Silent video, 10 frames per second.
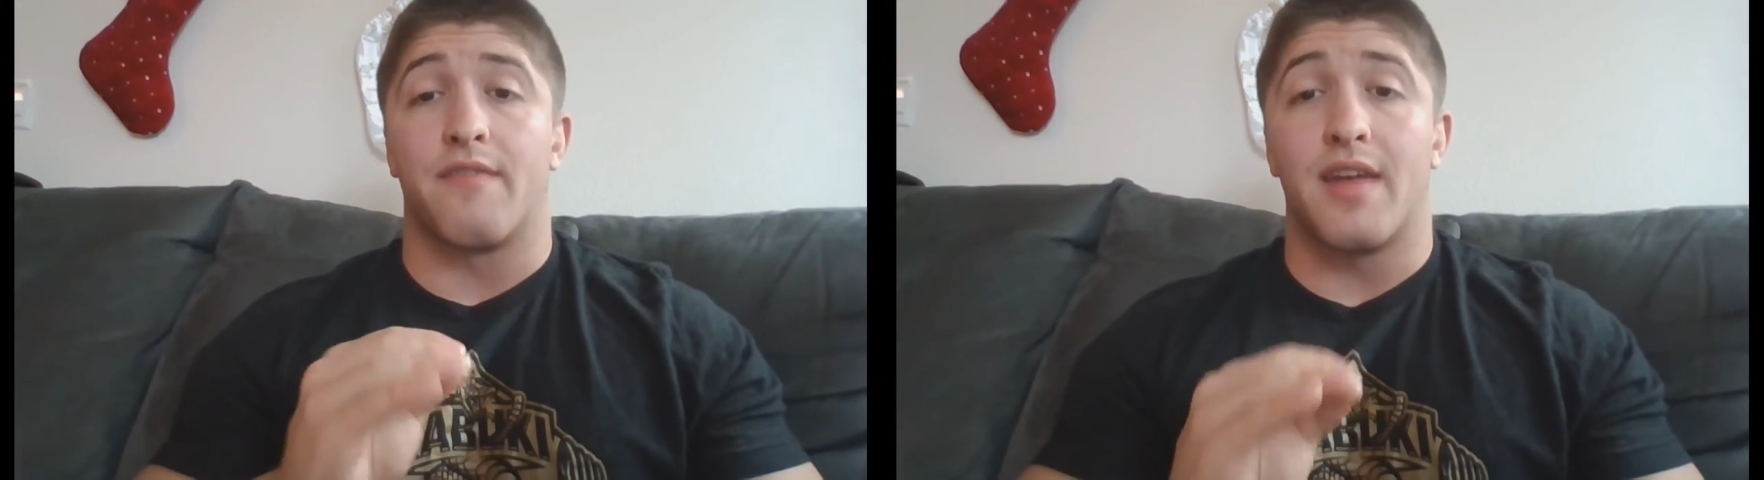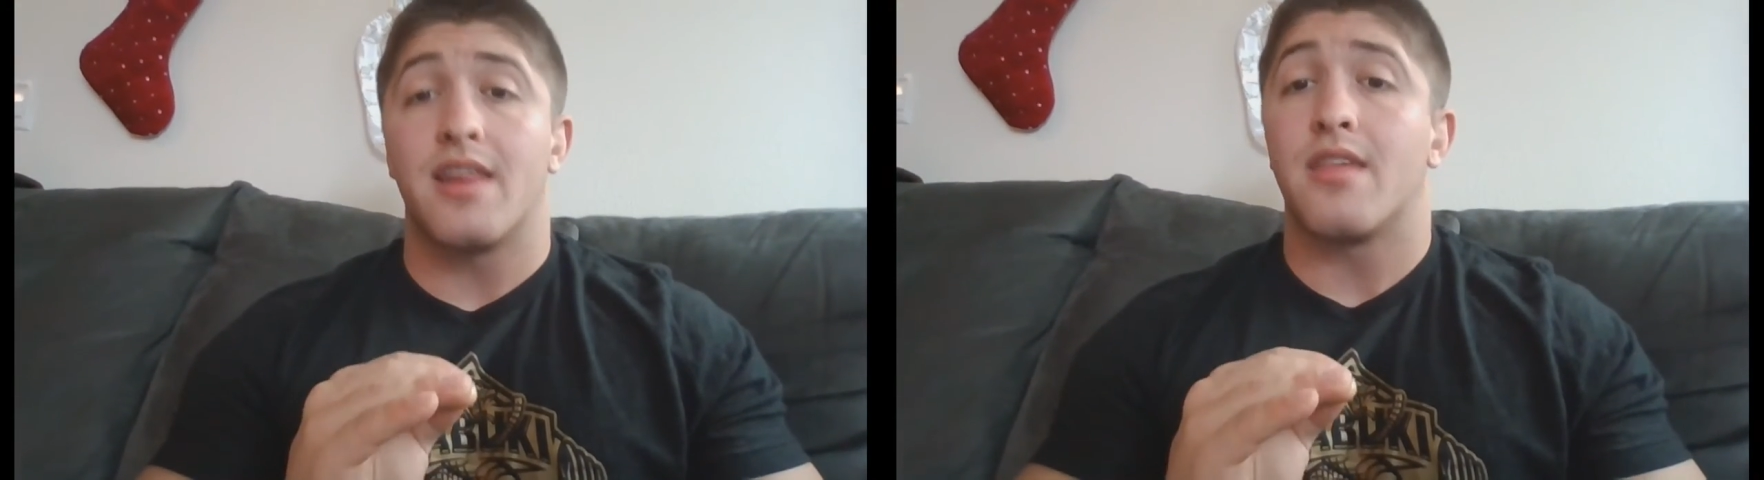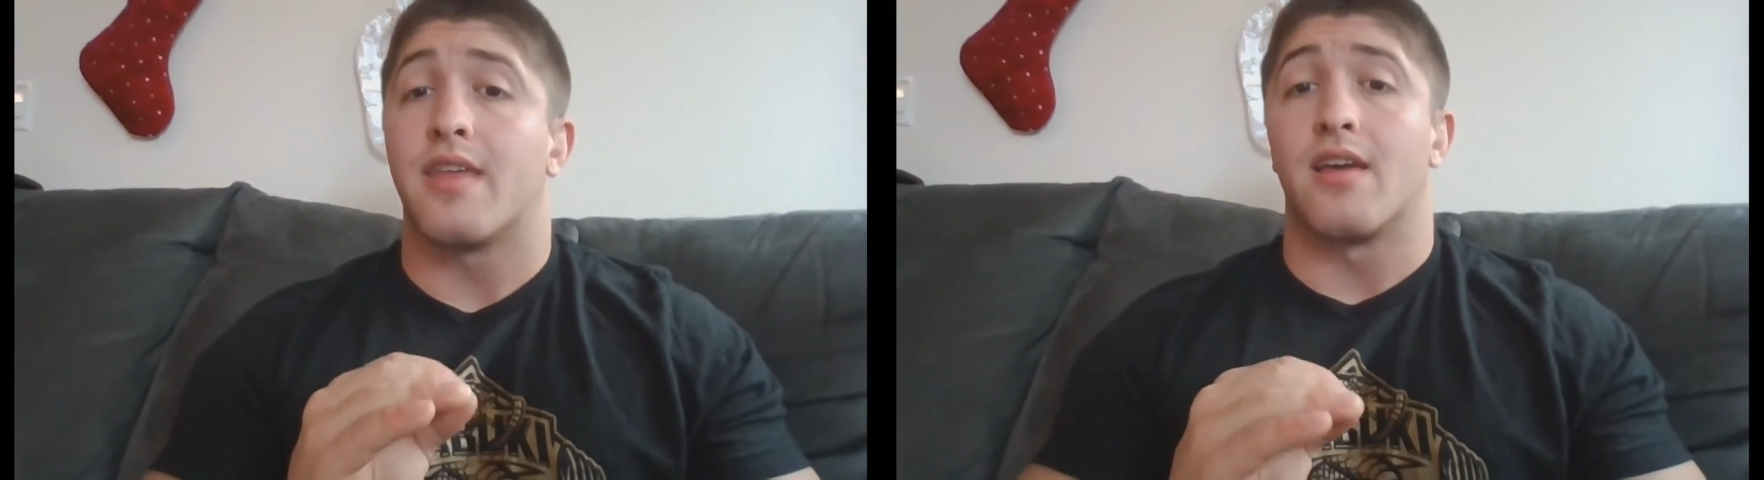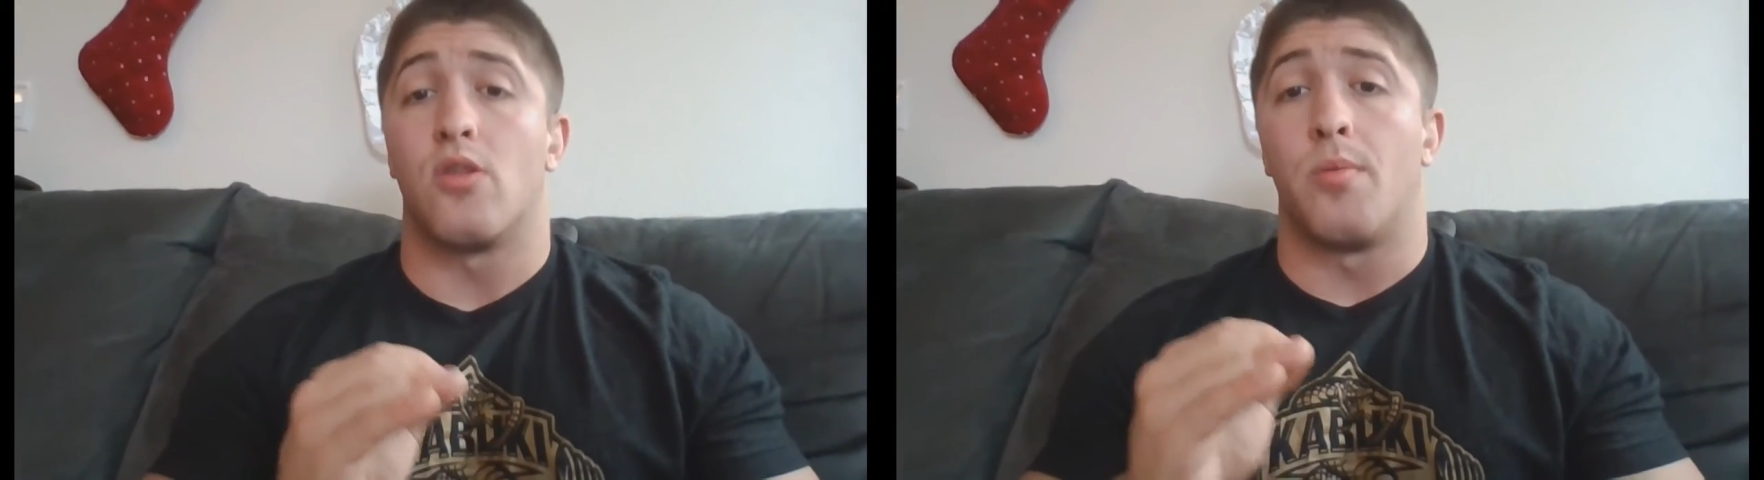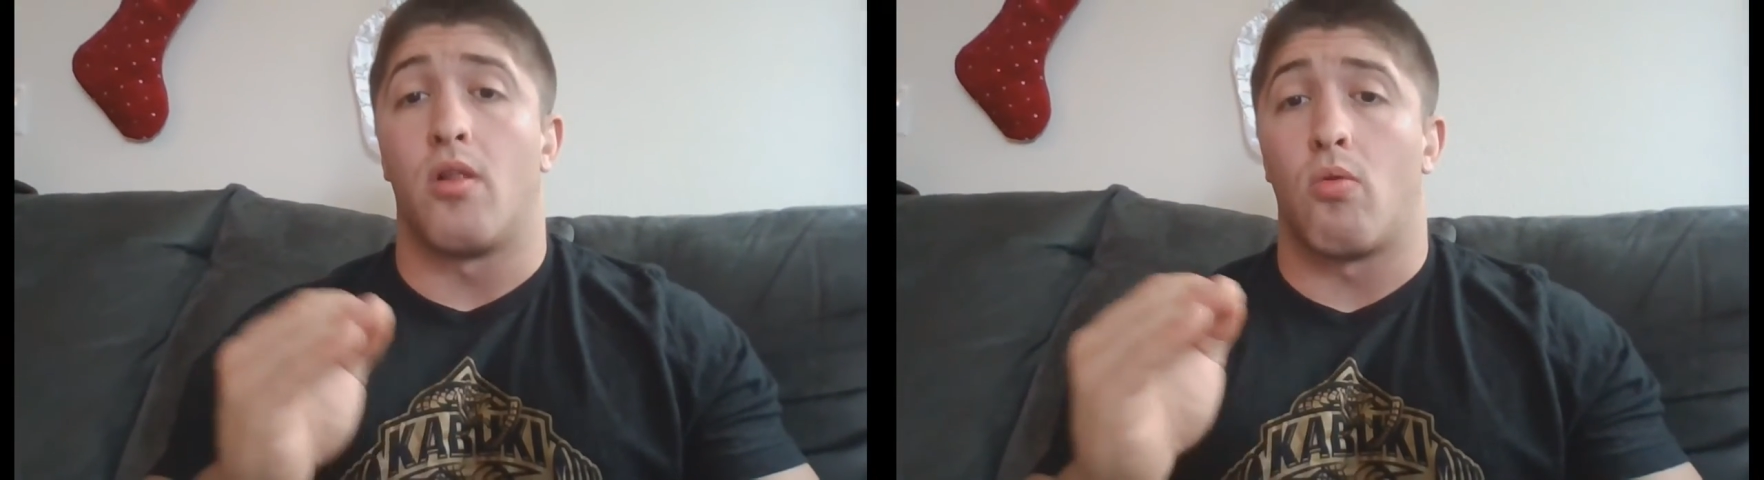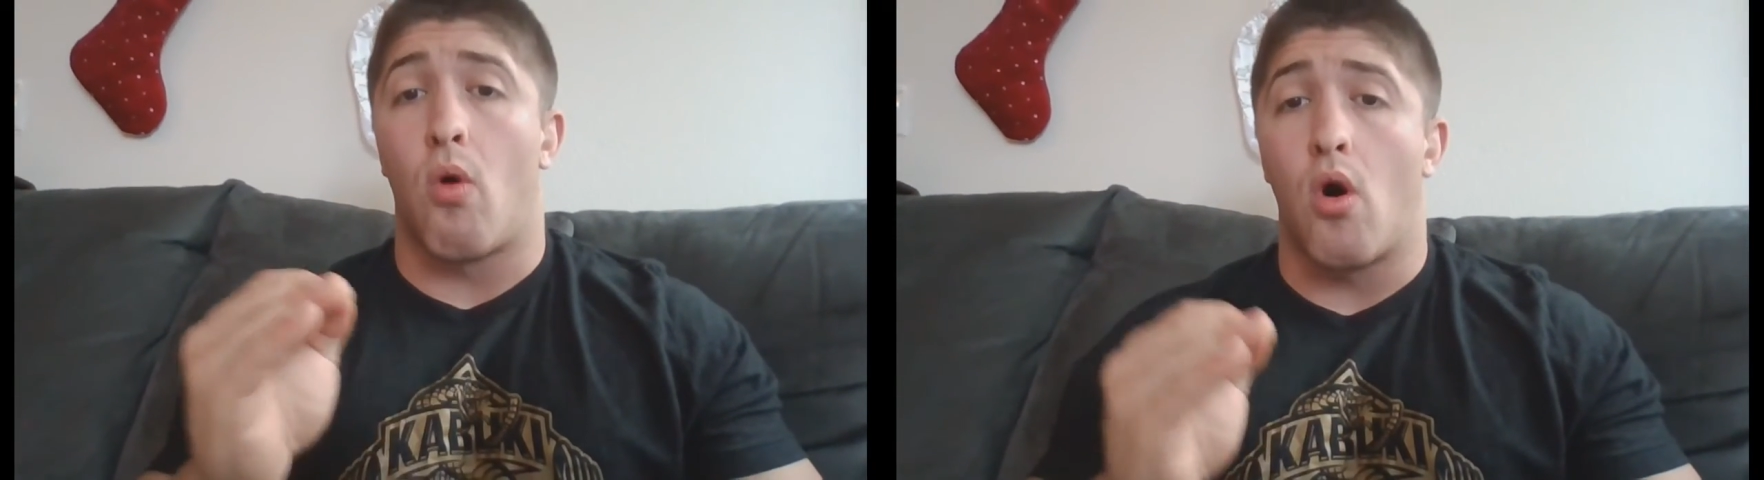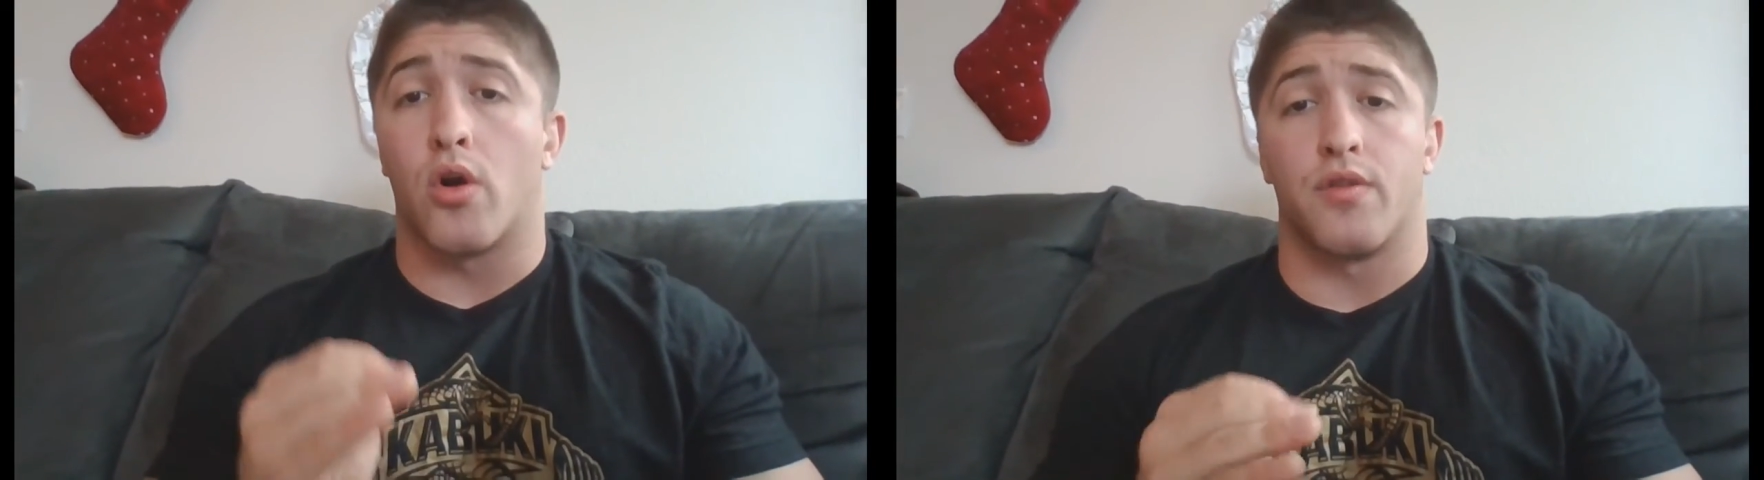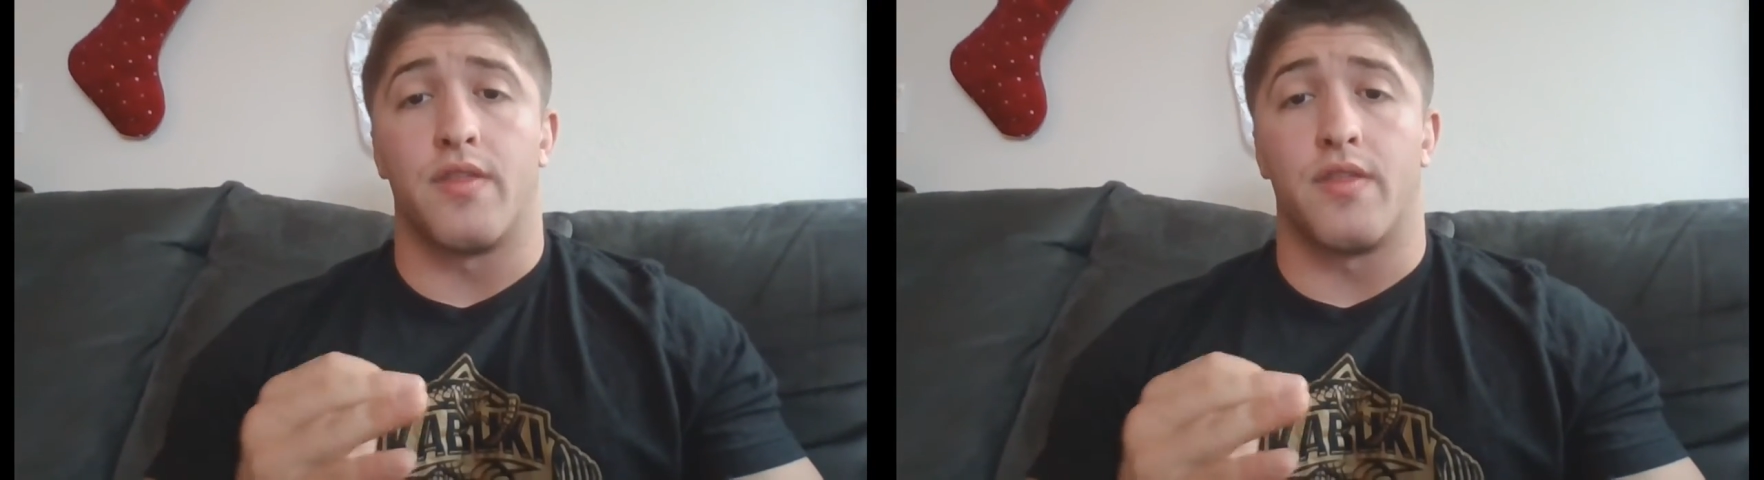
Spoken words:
if anything, a little bit longer